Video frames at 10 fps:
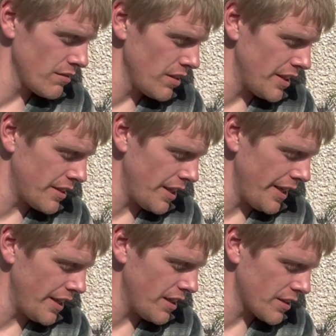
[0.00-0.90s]
is
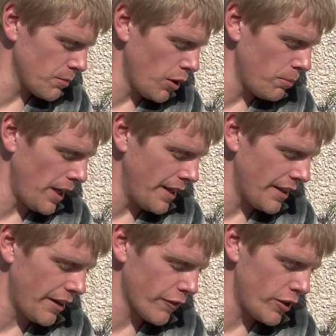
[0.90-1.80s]
a small pine that
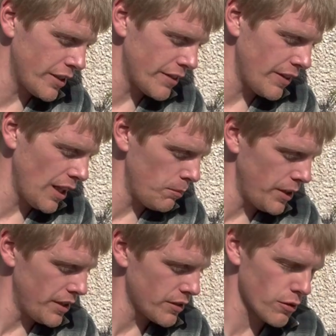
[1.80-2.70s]
I've got in
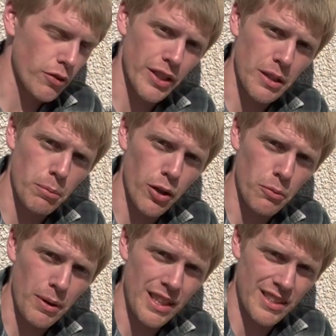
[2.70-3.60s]
development. It's growing in a pond
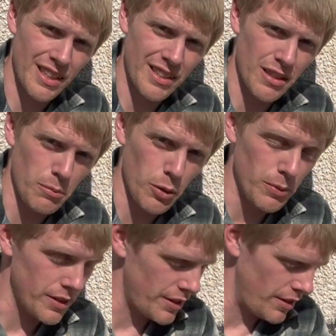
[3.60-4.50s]
basket at the
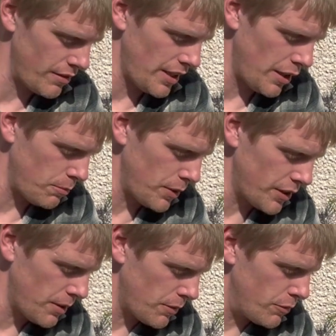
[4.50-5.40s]
moment to help build
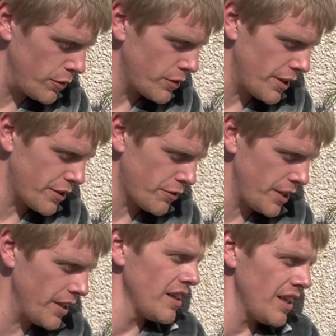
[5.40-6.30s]
up the roots of the
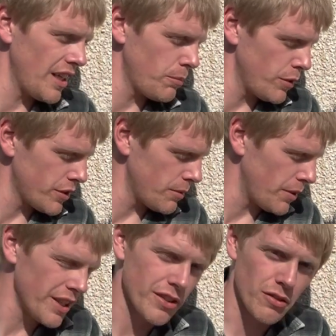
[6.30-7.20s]
tree, and I've put some
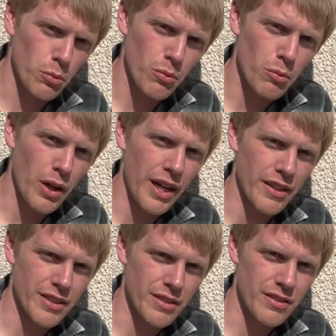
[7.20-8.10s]
initial wire
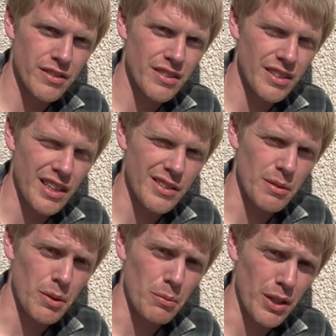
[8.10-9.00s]
to style some
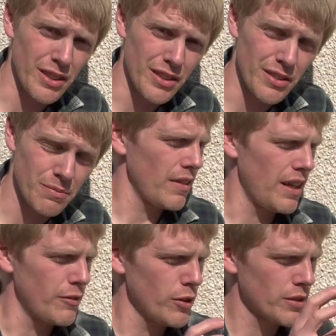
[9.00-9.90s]
of the branches.
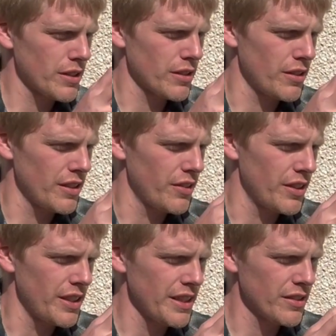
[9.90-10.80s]
I've noticed on the
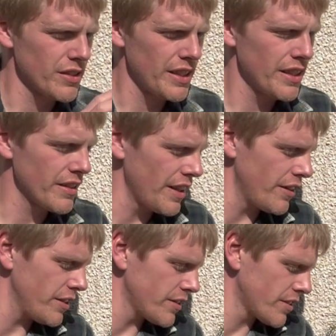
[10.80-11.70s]
needles here that
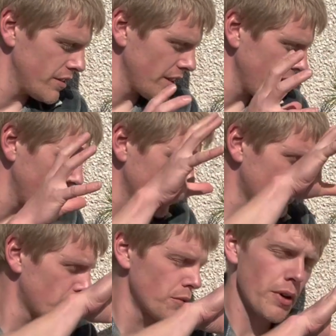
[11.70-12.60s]
there's aphids
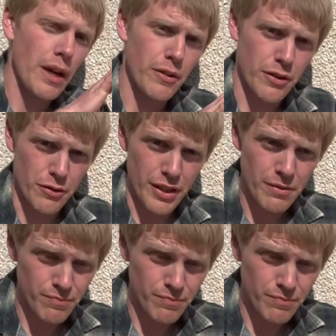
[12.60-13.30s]
throughout the tree,